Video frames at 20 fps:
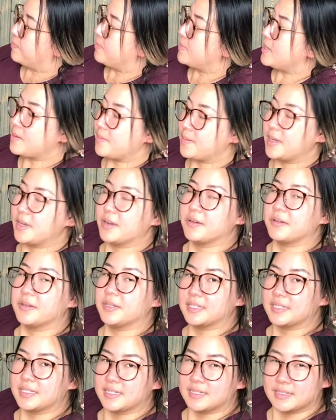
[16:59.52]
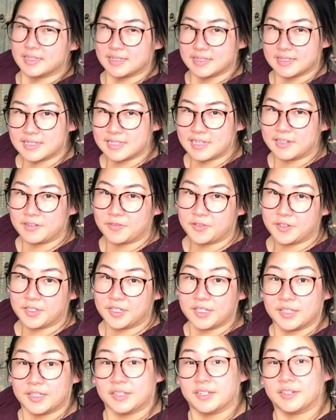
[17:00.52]
maybe notice, does this side
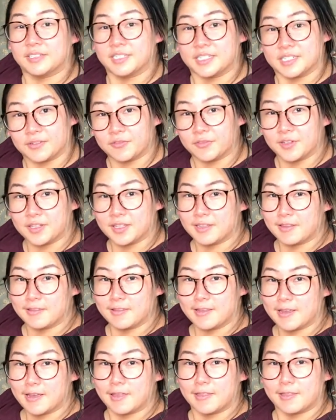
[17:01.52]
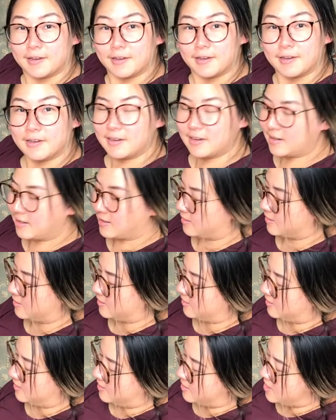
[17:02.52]
feel a little different than the other?
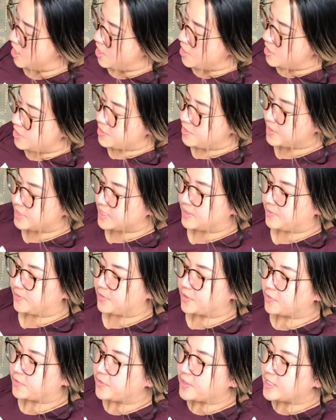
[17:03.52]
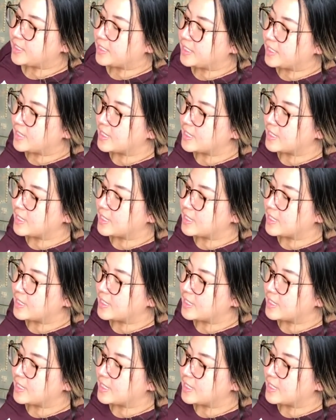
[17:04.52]
Notice if you're feeling